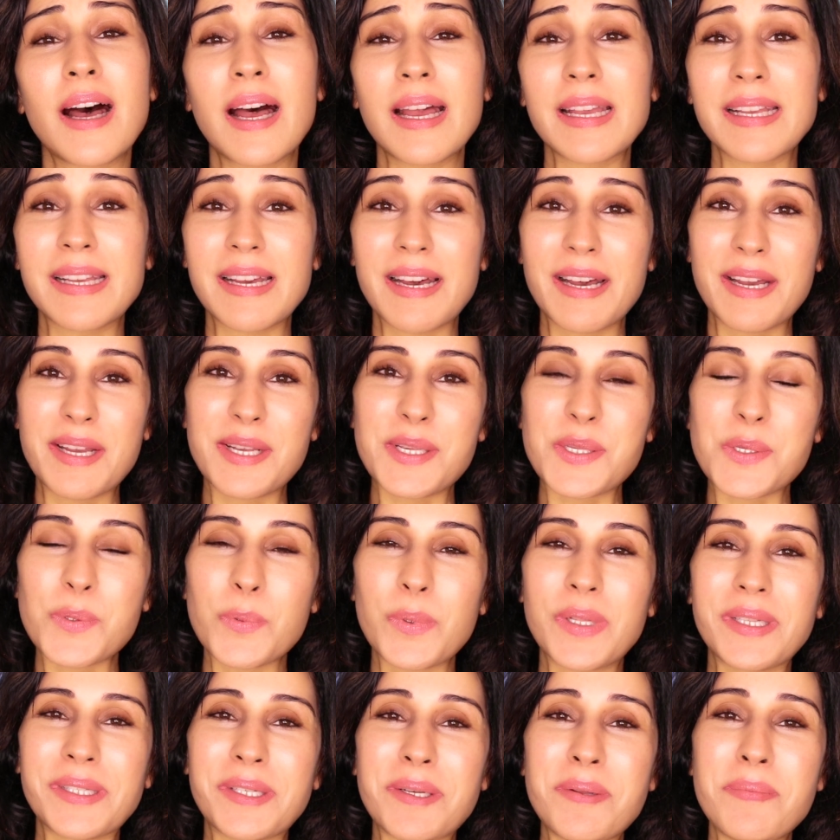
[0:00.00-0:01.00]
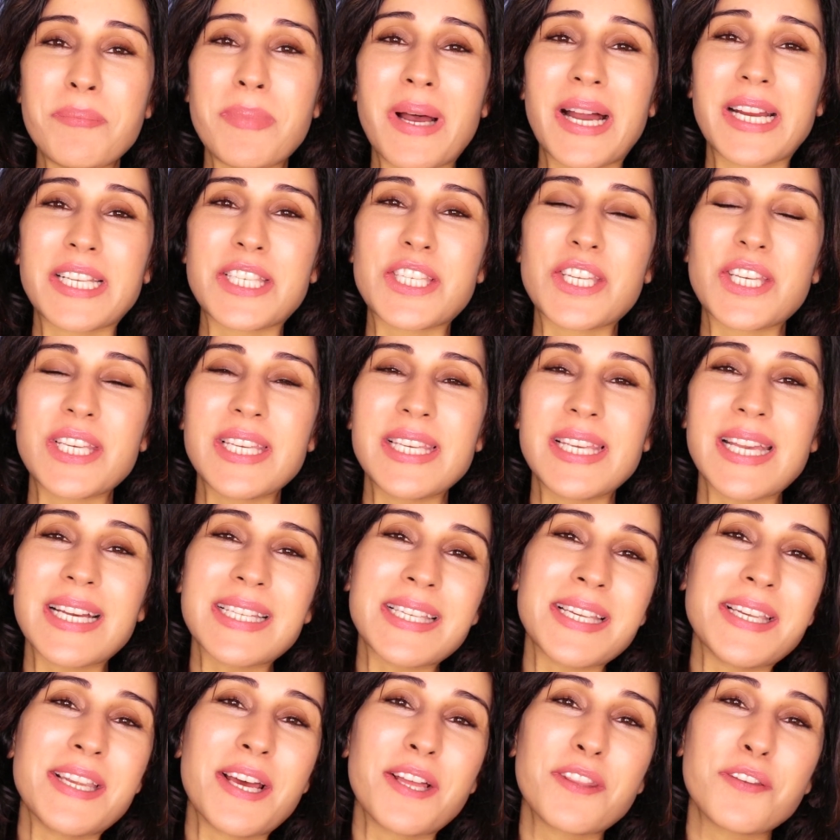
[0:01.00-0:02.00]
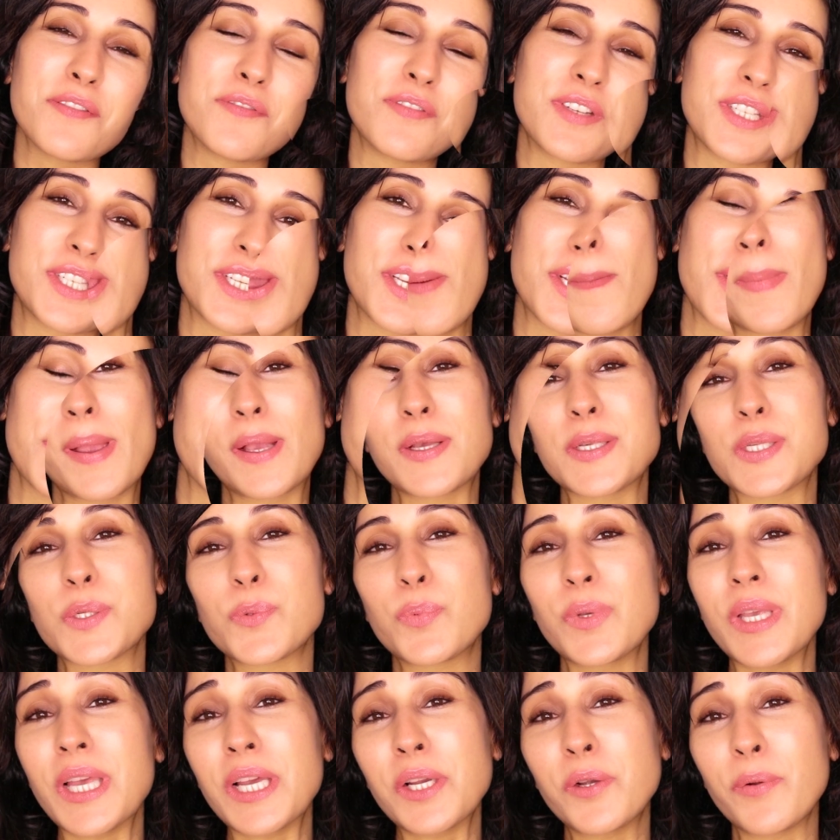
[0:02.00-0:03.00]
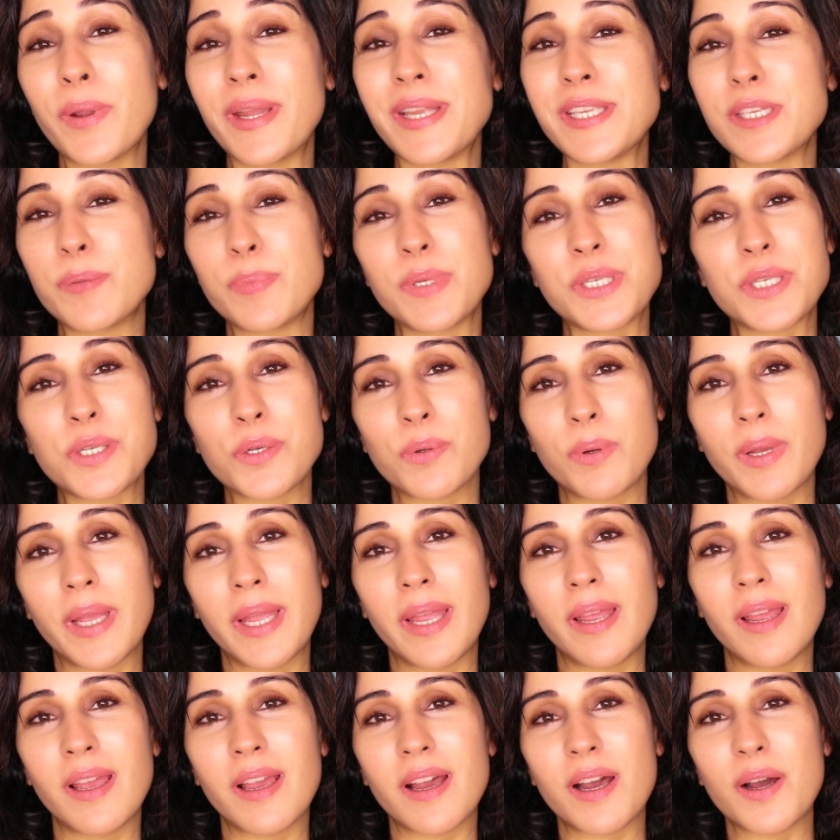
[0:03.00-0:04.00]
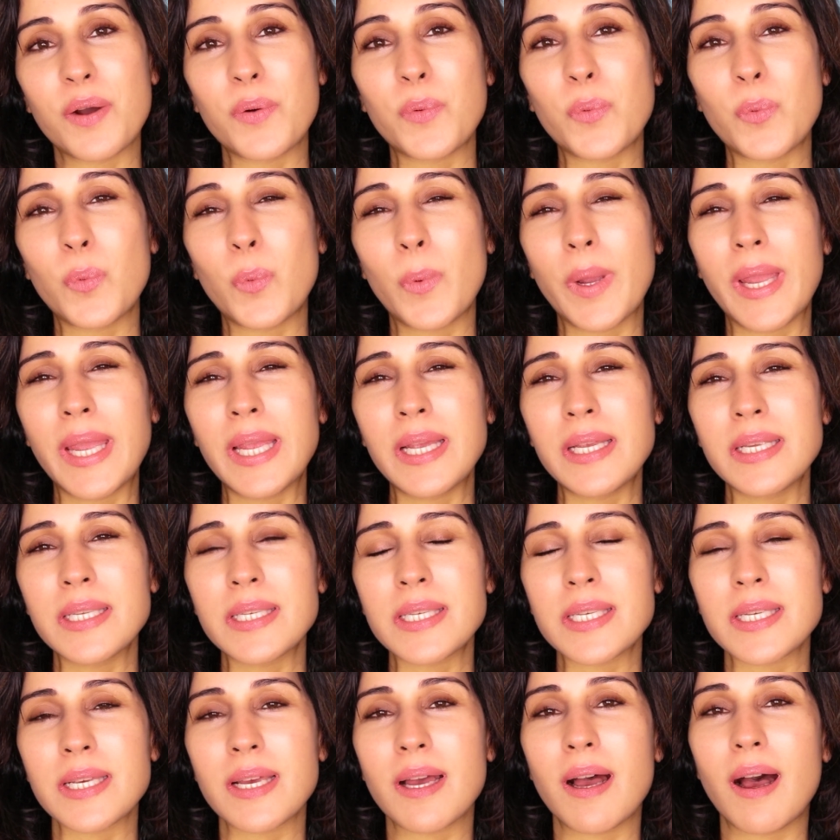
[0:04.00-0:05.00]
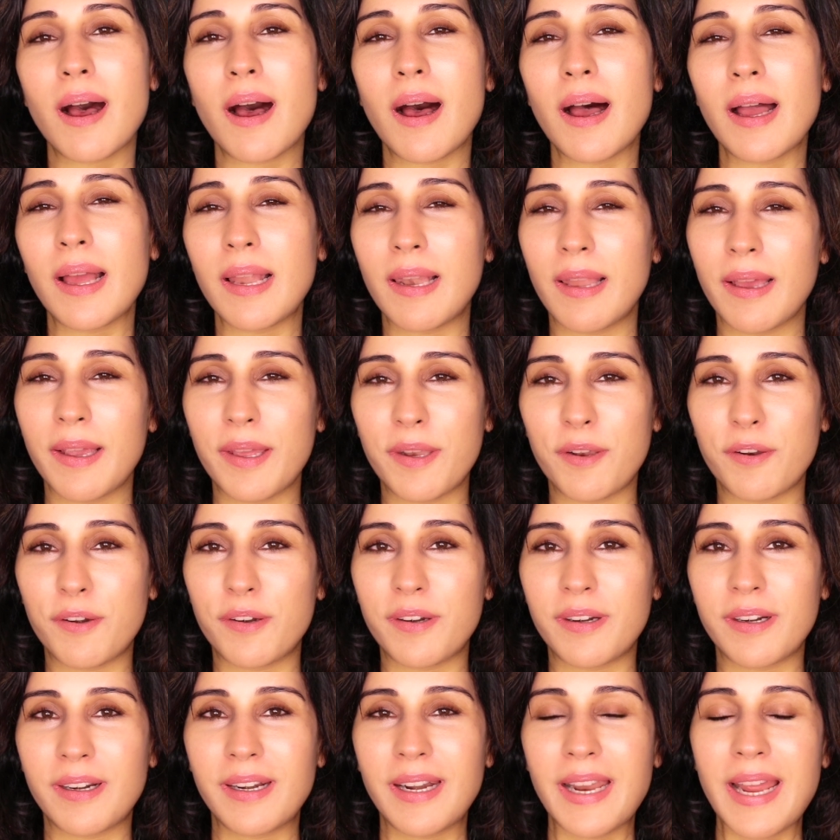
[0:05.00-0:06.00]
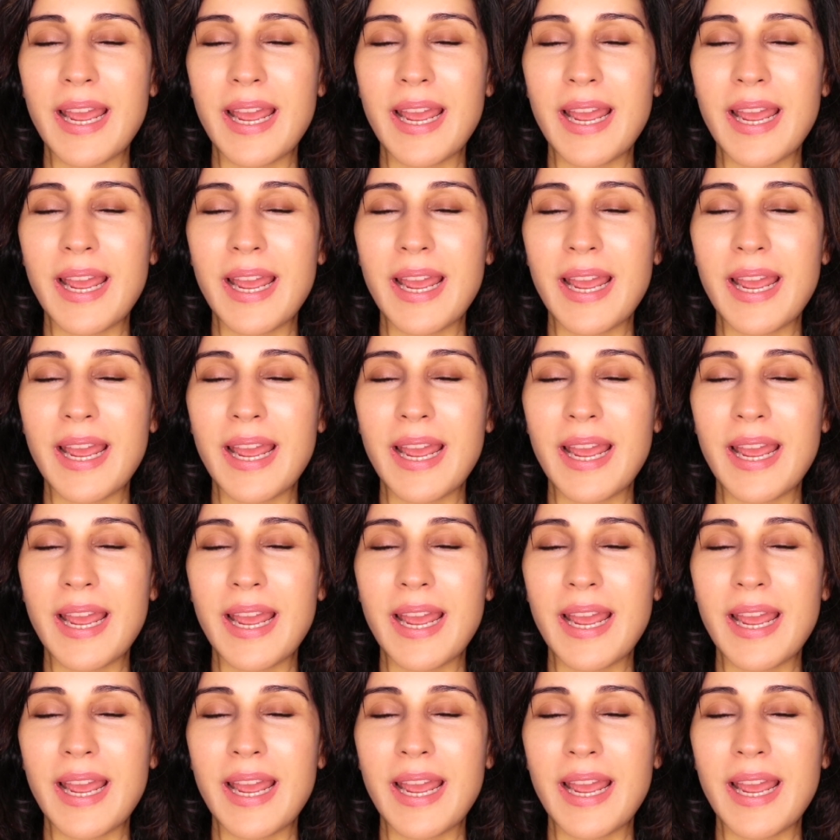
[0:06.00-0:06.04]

guys, welcome back to yet another video. We are going to be doing a winged eyeliner.